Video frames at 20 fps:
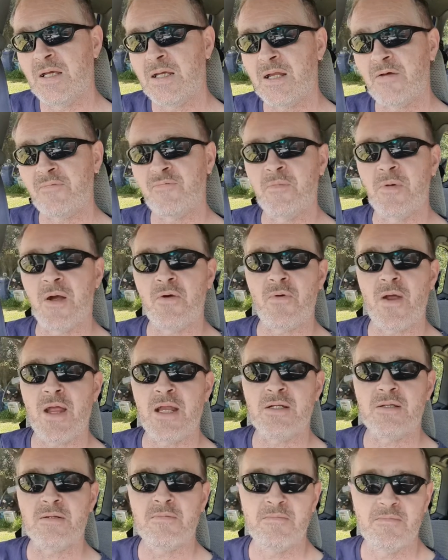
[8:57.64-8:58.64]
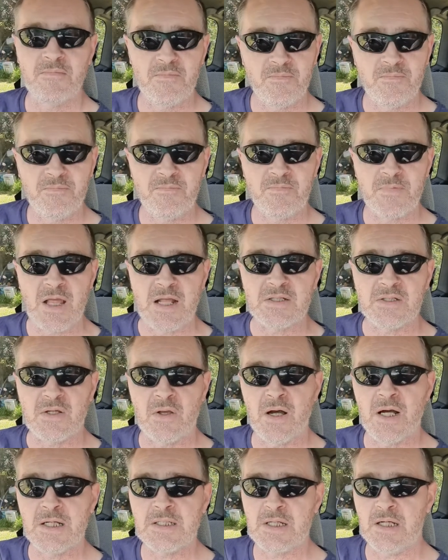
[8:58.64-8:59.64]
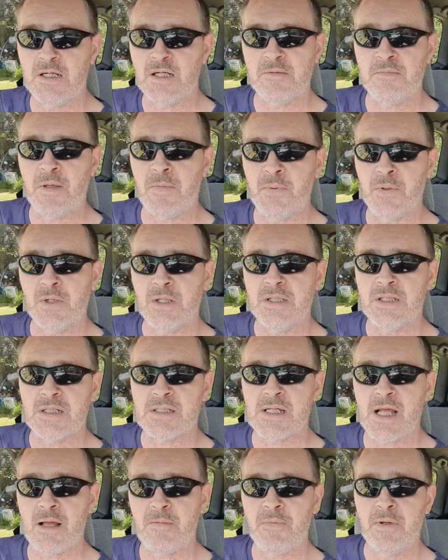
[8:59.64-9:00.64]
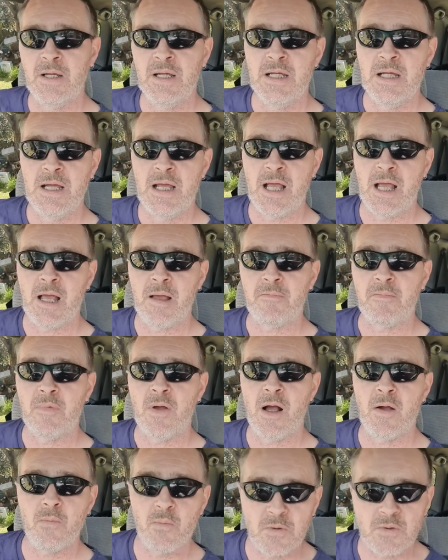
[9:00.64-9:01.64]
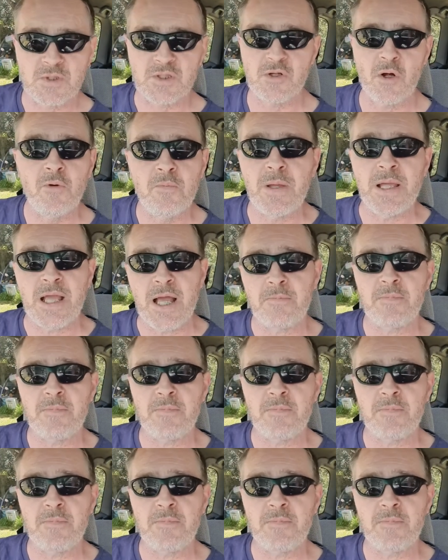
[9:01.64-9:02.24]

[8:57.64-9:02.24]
enough of my rant. Thanks guys, I'm going to be putting this up. I will still be